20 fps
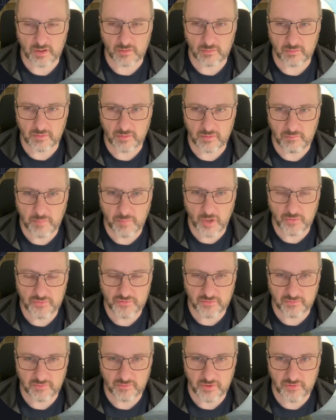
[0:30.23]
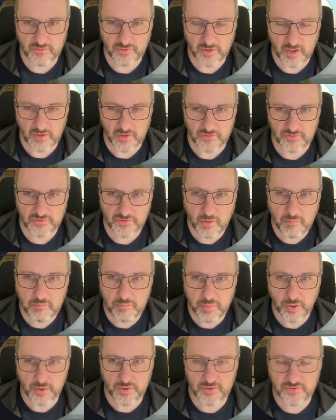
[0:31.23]
most of us at some
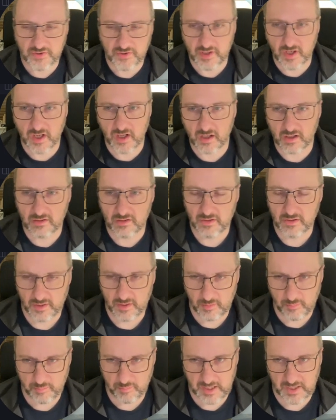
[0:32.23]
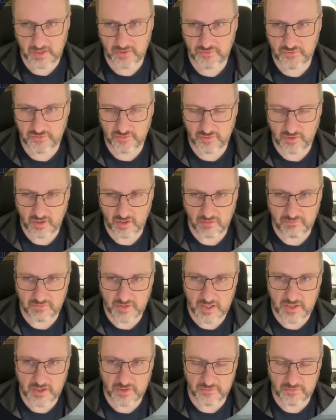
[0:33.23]
point in our past have
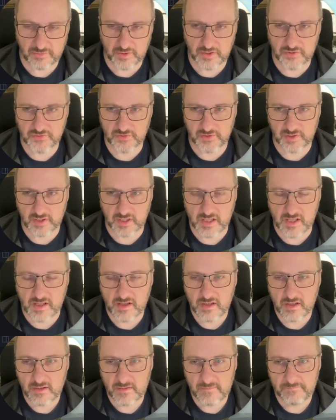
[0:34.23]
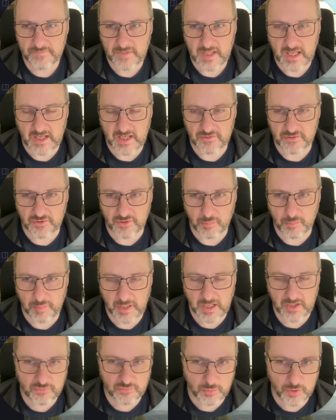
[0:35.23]
inadvertently added a
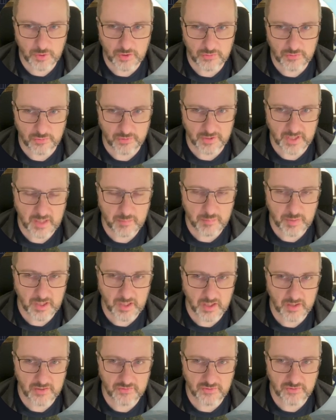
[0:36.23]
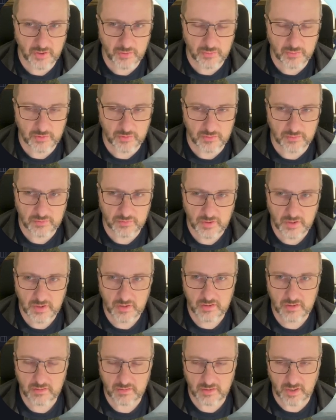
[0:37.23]
password or an API token
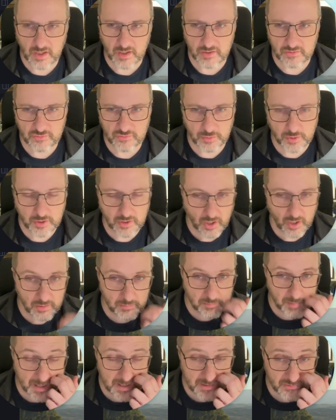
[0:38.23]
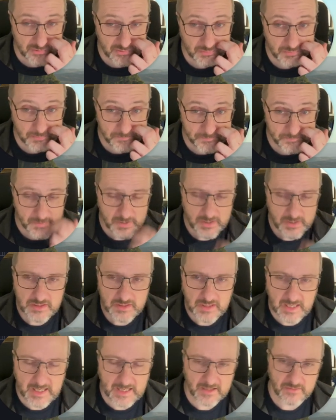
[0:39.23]
to a code base
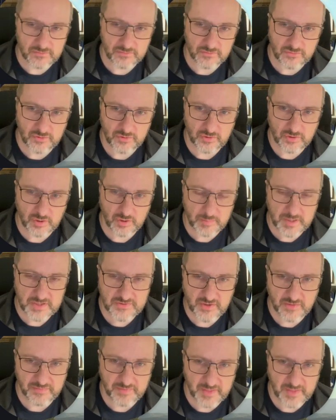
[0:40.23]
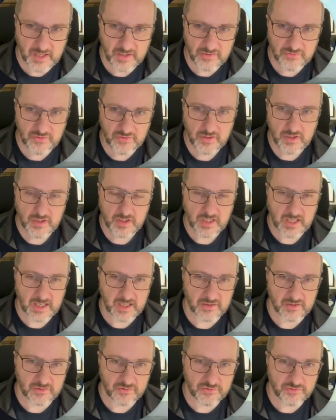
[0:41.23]
and committed that. And
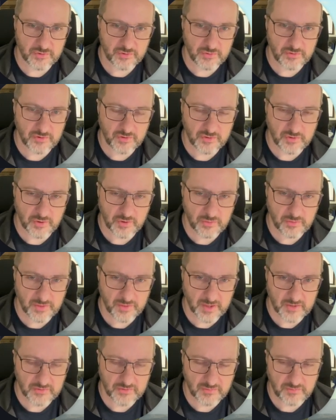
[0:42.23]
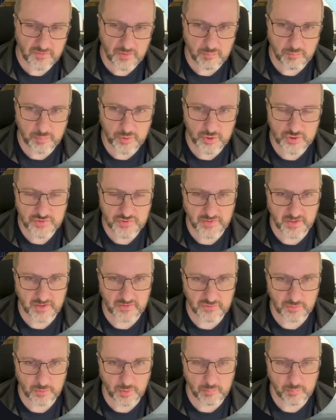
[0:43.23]
as soon as you do that, if you push that to
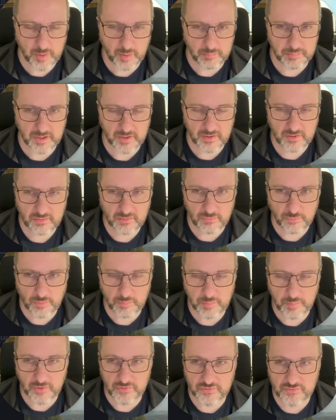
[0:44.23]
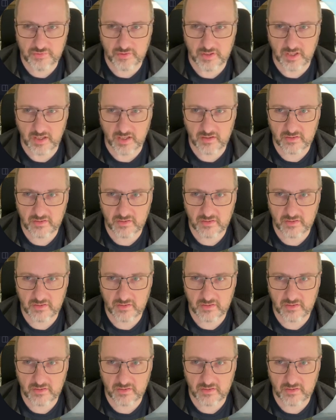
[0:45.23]
a public repository like